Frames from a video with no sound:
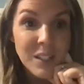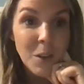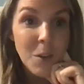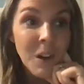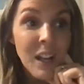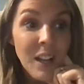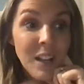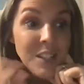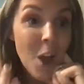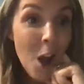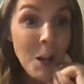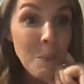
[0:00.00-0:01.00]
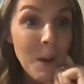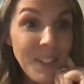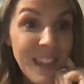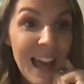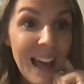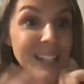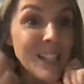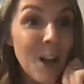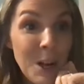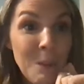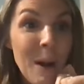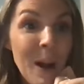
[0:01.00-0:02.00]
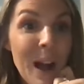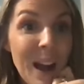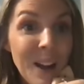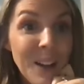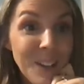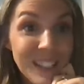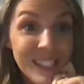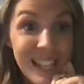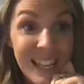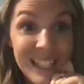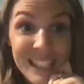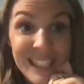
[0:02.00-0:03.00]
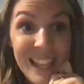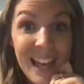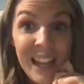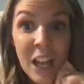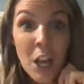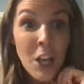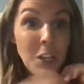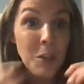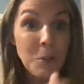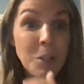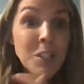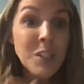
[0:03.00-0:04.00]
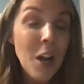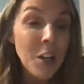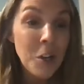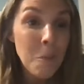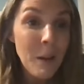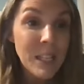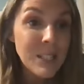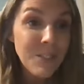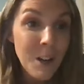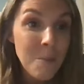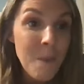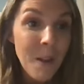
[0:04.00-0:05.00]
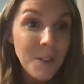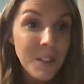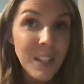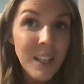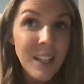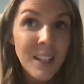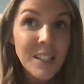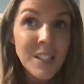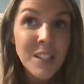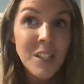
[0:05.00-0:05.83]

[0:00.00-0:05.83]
So talk about that. Talk about how you're excited that you just got your best friend, Melanie,